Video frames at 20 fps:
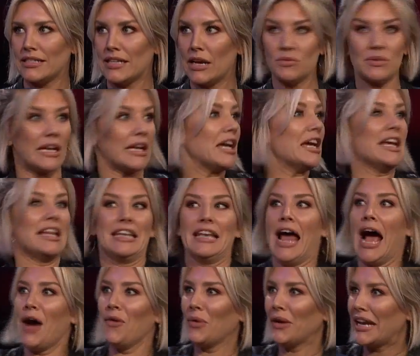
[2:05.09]
And I was like,
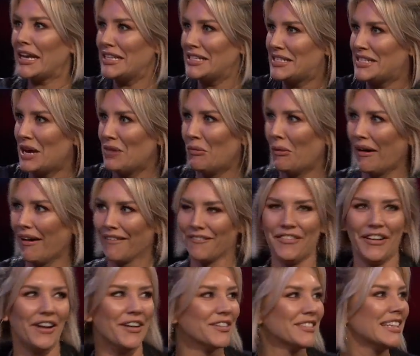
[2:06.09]
now we're getting somewhere,
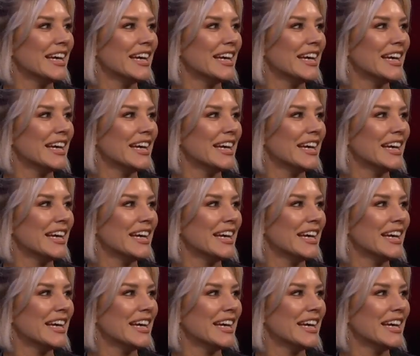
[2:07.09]
folks.